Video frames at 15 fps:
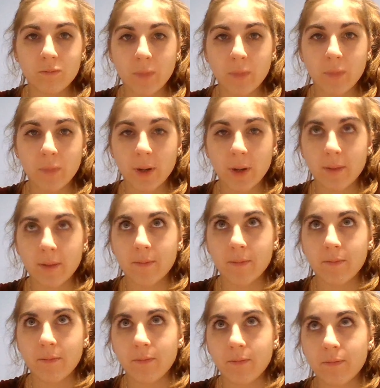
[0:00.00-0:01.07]
but
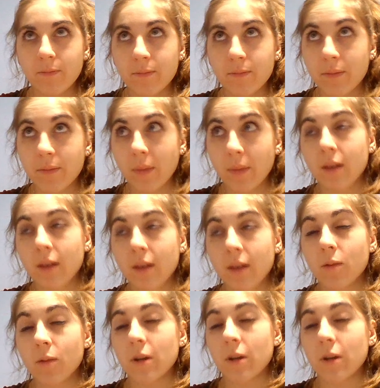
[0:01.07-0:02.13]

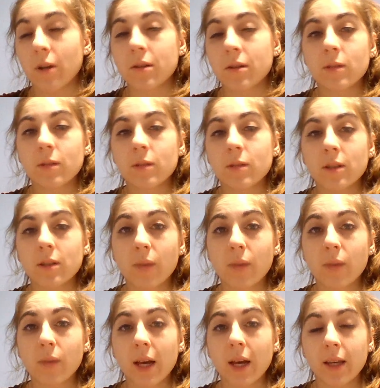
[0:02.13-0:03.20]
welcome to
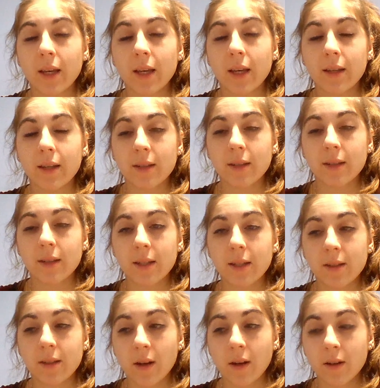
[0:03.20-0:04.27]
my TED
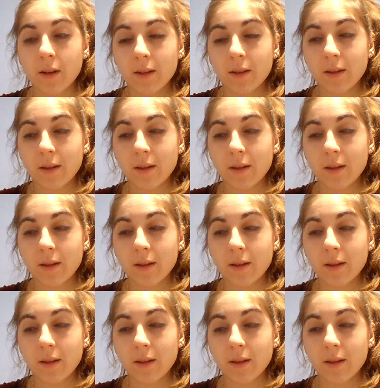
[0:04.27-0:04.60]
Talk,